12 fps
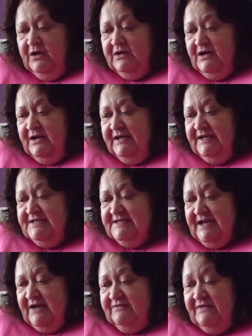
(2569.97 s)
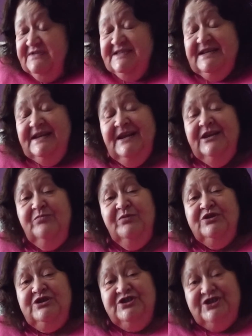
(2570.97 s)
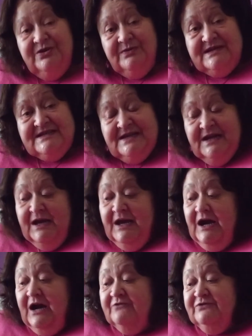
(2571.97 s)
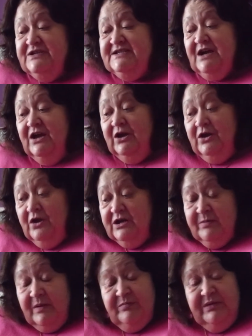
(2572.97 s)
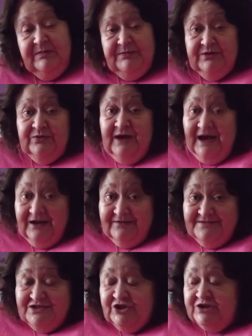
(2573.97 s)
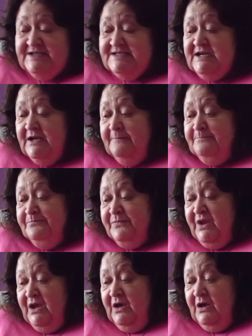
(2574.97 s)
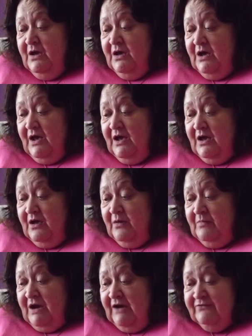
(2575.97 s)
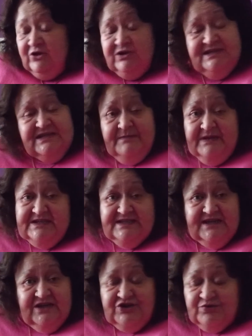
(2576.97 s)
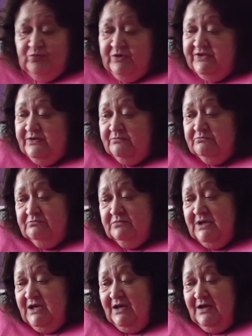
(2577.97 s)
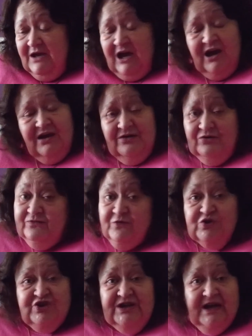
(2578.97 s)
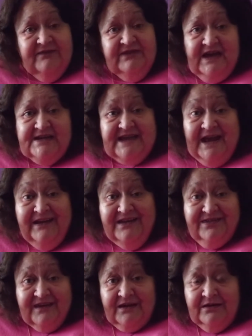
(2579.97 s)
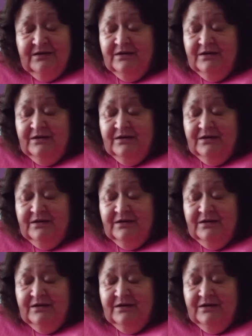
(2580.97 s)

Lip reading: Now, like I say, I've never seen anybody do it. I've read a lot about people who have done it. I've gone into meditation with them. Unfortunately, I haven't had anything.